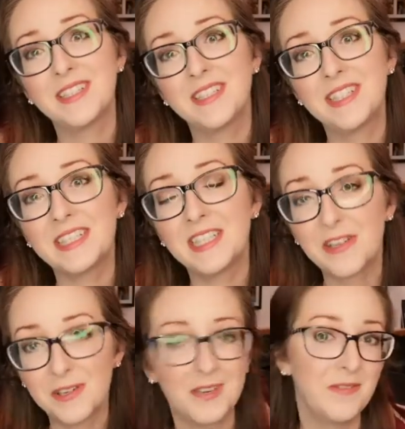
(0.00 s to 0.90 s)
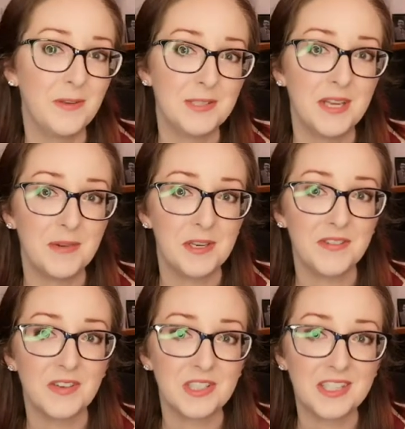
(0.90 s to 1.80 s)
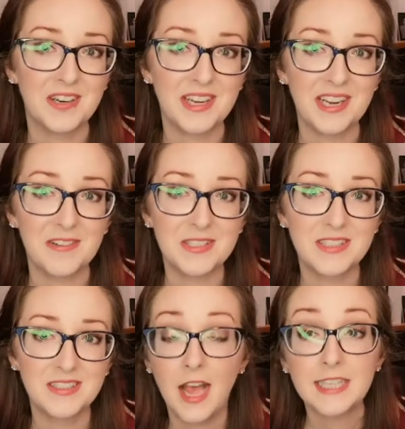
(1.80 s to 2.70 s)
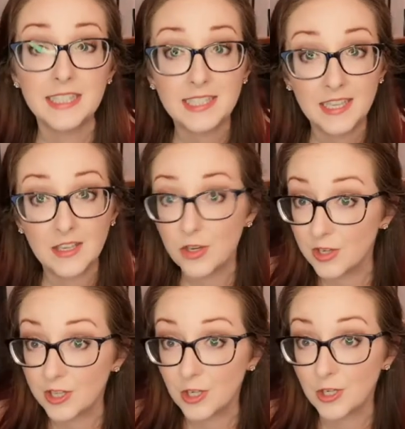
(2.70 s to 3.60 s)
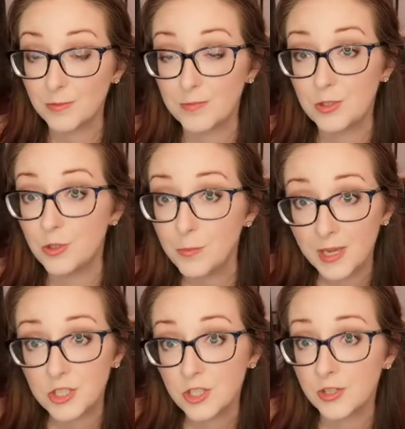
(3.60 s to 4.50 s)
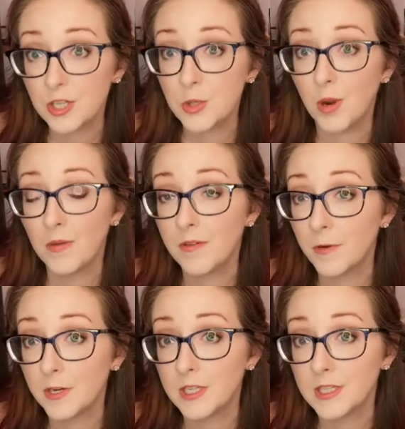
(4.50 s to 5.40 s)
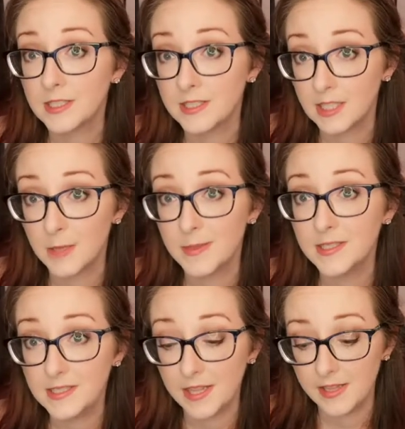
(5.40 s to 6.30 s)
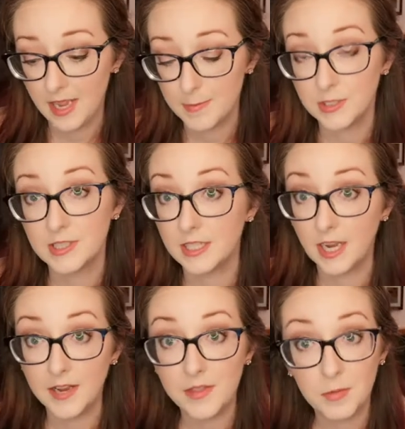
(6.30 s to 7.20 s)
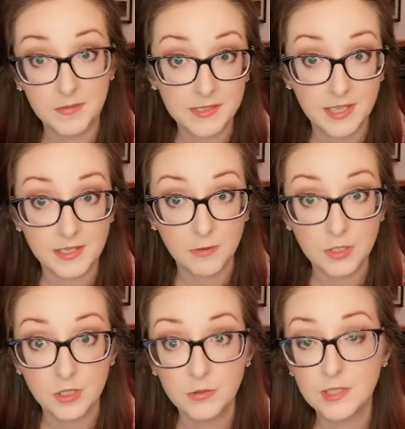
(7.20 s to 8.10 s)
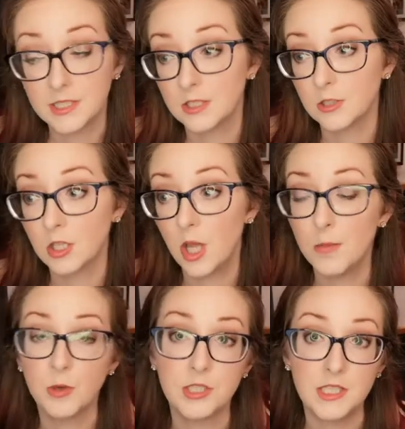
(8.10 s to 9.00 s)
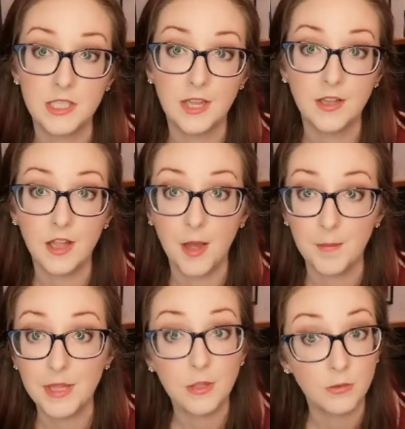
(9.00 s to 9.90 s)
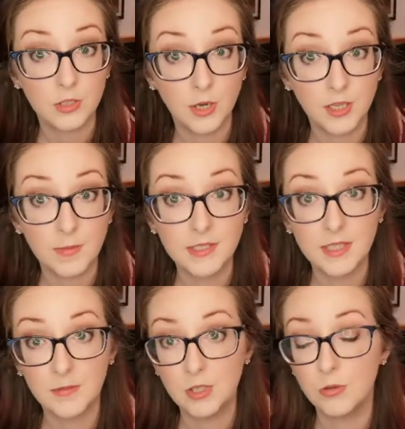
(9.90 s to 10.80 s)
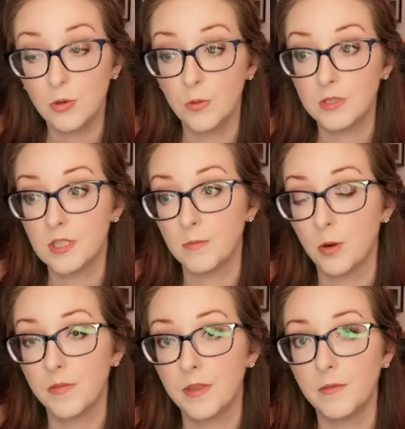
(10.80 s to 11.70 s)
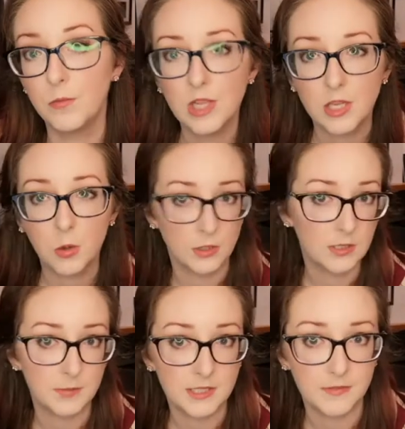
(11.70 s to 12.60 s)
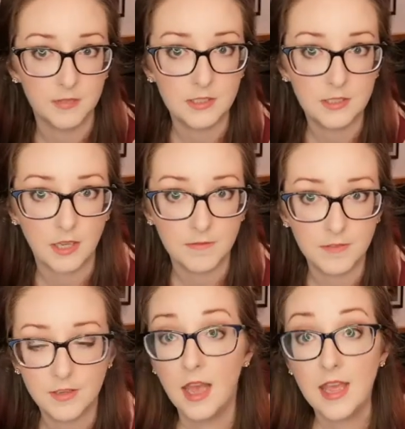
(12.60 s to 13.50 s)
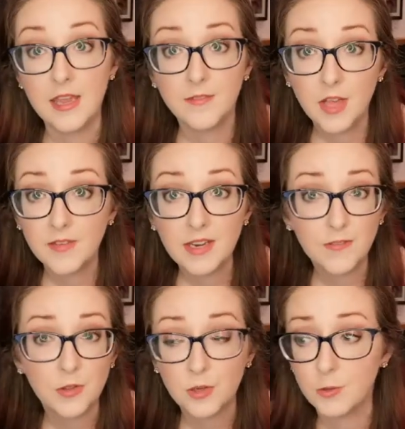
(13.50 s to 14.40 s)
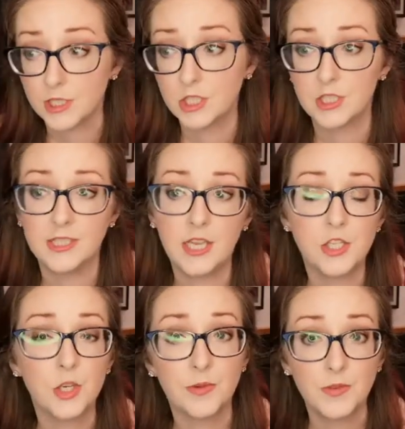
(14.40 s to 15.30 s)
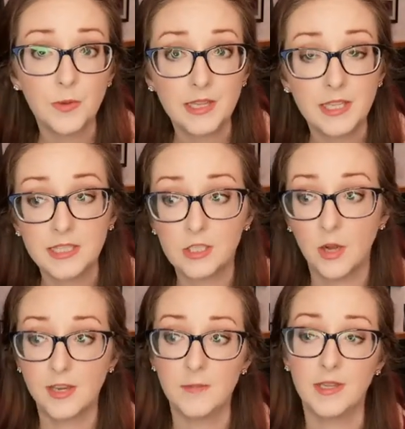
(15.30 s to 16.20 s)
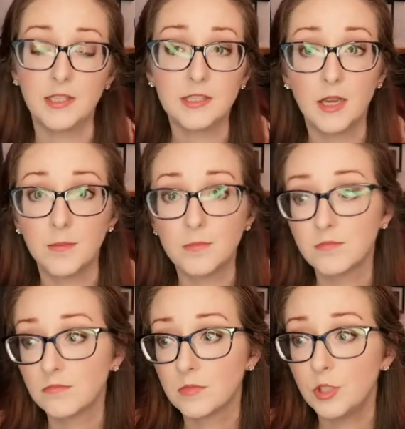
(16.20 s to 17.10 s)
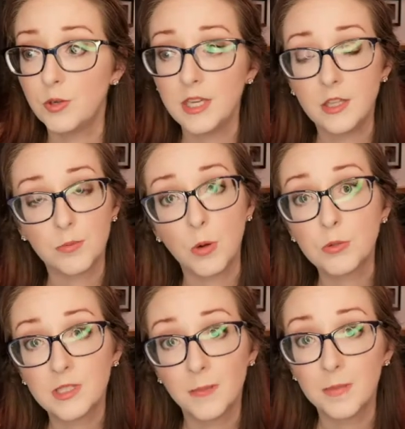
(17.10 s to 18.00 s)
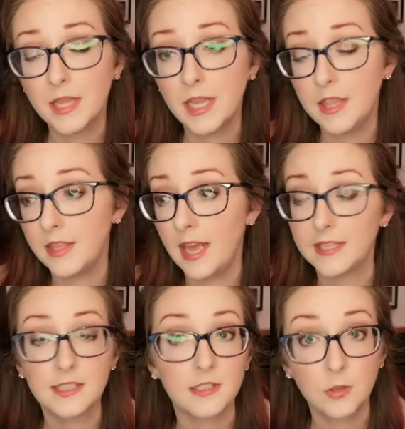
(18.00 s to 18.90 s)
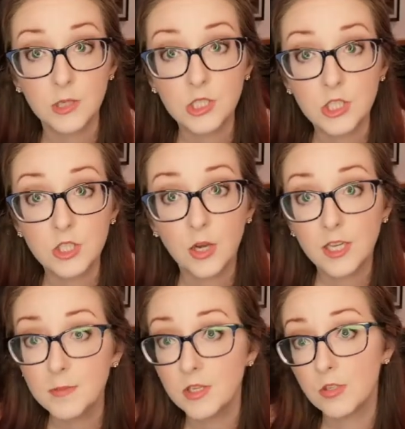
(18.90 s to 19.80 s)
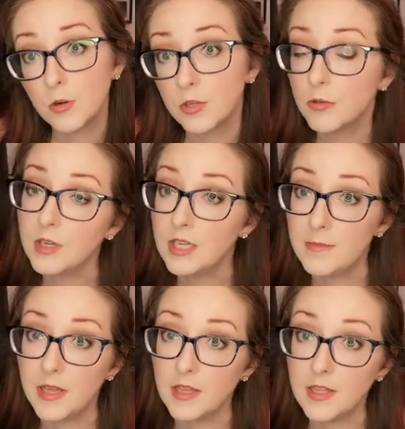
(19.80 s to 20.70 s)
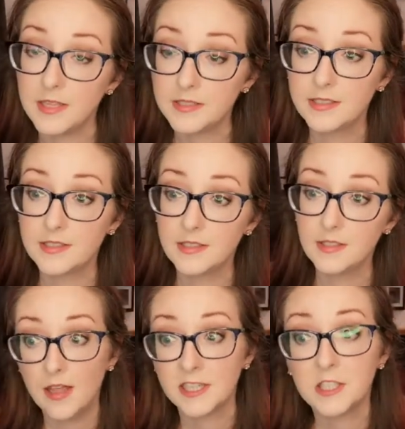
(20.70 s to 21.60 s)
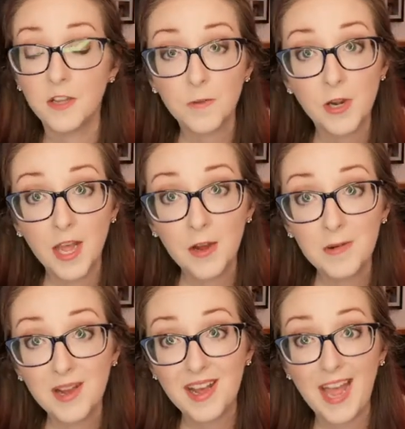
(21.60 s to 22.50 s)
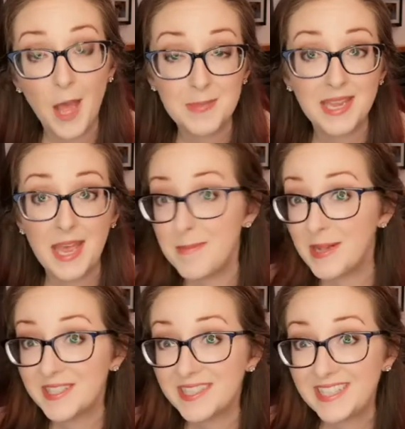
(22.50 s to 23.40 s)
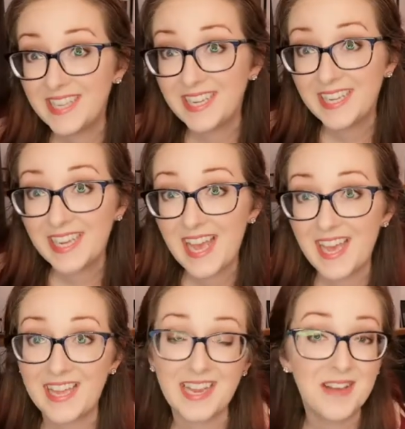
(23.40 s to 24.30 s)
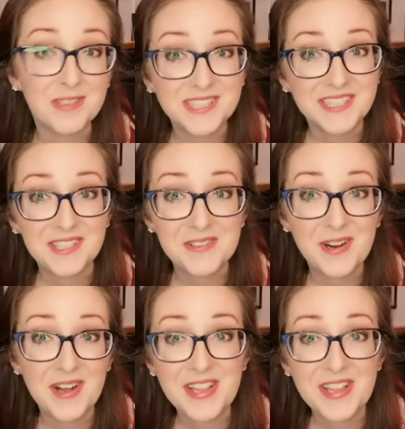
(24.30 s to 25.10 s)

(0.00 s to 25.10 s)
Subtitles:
it's a little confusing when you're first starting out. As I said earlier, do make sure that you are referring to the syllabus and the MLC guide that we've sent out to you, since there's a lot more detail in those documents, and we do go into more of the really course-specific stuff. And if you have any further questions as you're reviewing these documents, you can either post something in the Ask Us a Question document, or you can email us. And that's all for now. Happy MLCing, and I will see you all